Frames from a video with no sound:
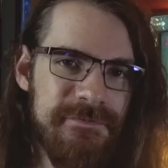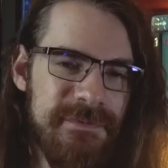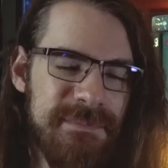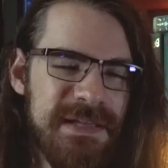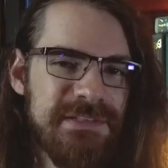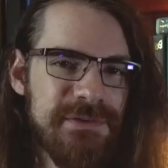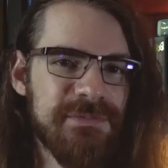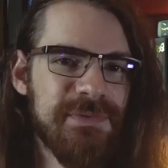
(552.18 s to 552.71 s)
For
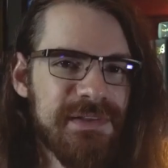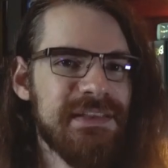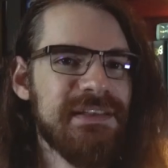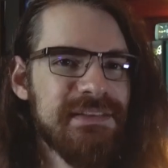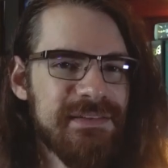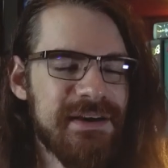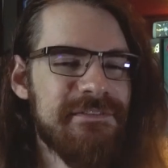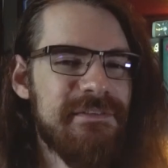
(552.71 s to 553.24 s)
me to really
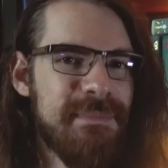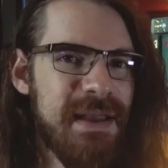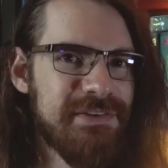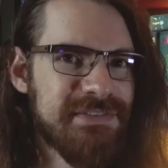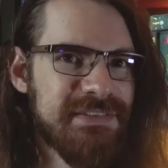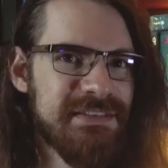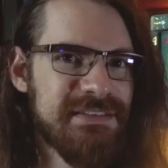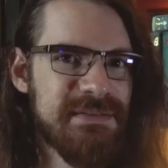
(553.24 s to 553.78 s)
love a
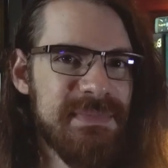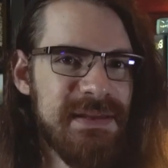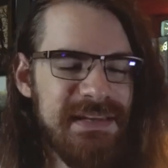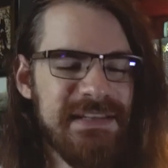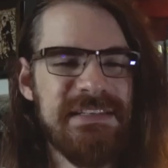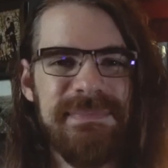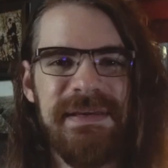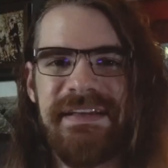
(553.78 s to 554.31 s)
magic system, it
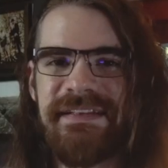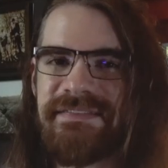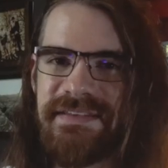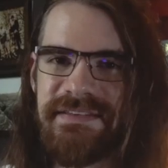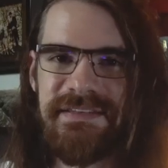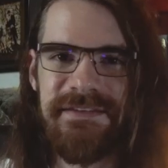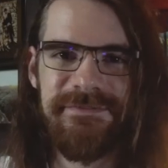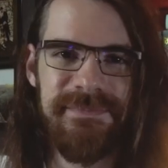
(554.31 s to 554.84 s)
needs to be
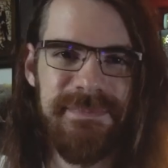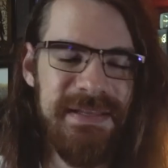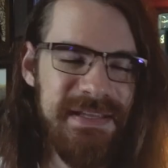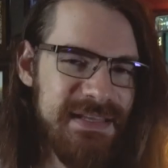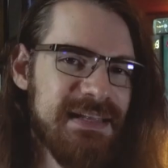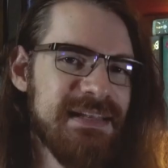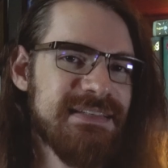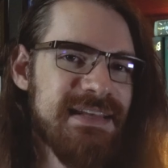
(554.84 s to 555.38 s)
consistent from
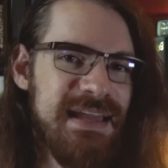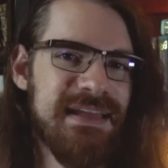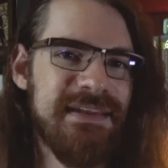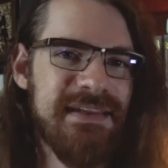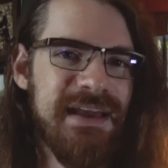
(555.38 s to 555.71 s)
beginning to end.